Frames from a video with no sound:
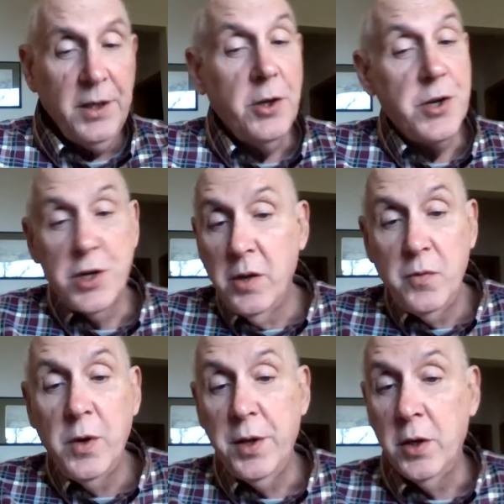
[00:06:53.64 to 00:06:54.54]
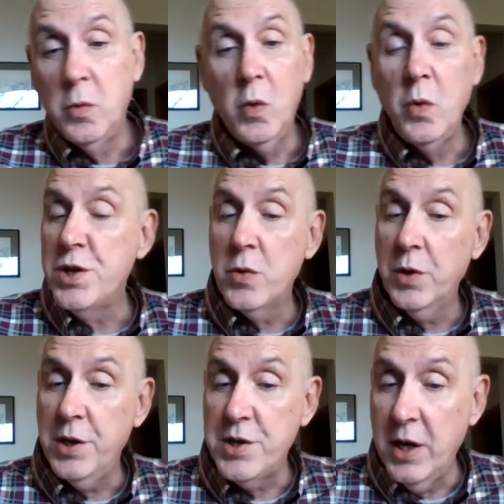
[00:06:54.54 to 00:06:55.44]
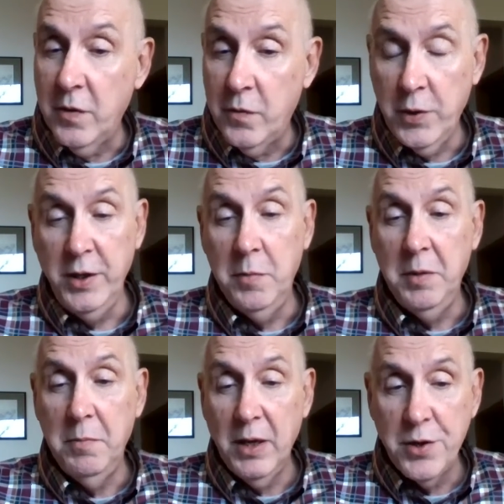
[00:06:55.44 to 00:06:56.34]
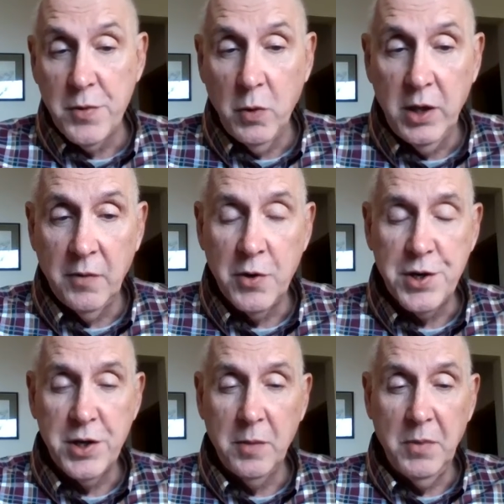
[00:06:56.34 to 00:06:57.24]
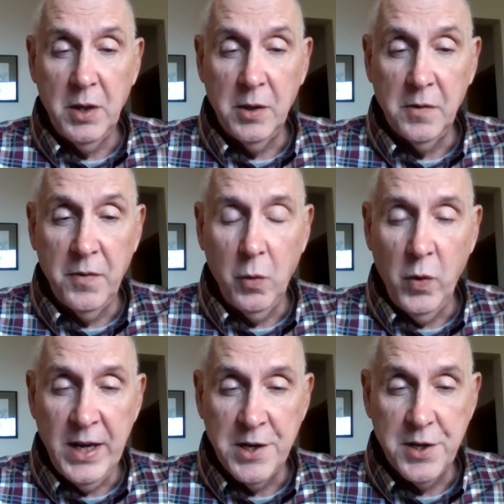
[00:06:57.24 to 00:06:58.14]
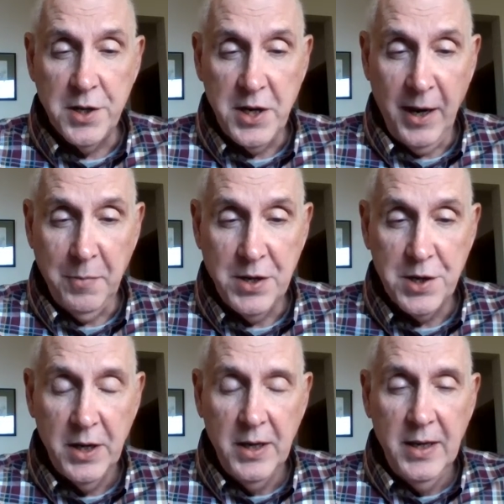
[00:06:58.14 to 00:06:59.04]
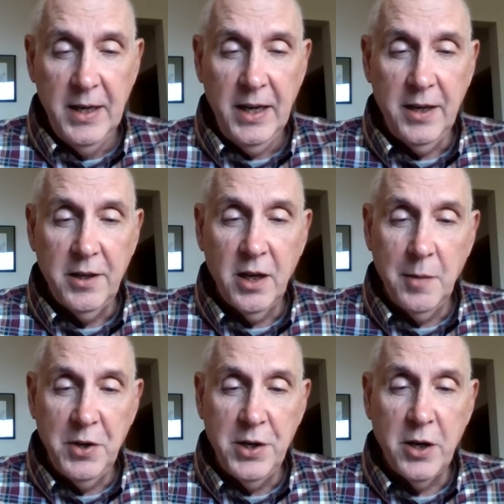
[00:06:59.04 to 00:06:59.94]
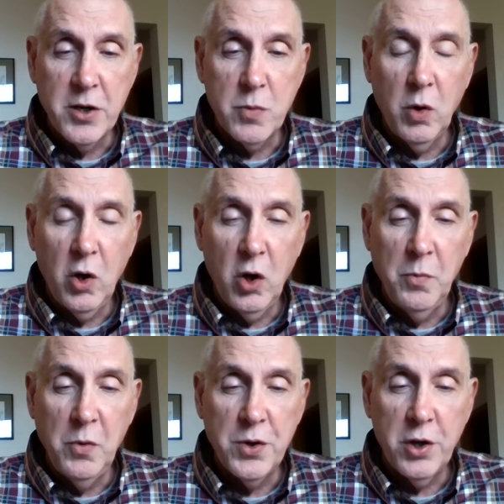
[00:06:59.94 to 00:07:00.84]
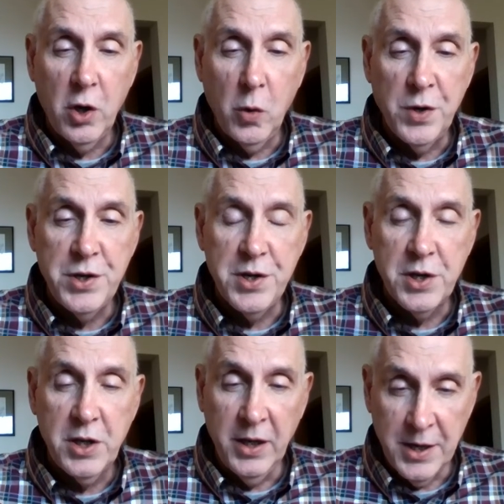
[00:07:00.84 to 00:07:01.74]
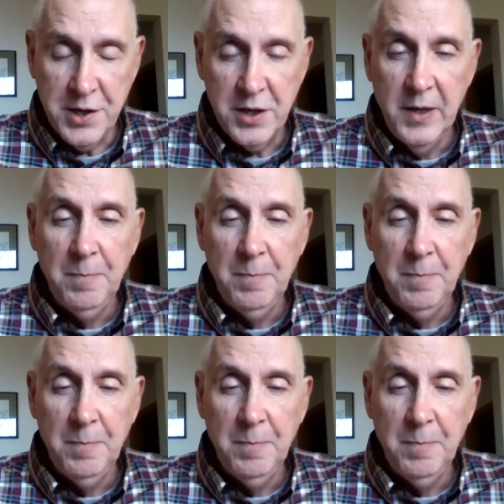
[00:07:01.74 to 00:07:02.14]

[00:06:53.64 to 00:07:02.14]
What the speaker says: Your software, though, won't sort this out for you, but Mounce will cover some of the ways this happens, and commentators will almost always discuss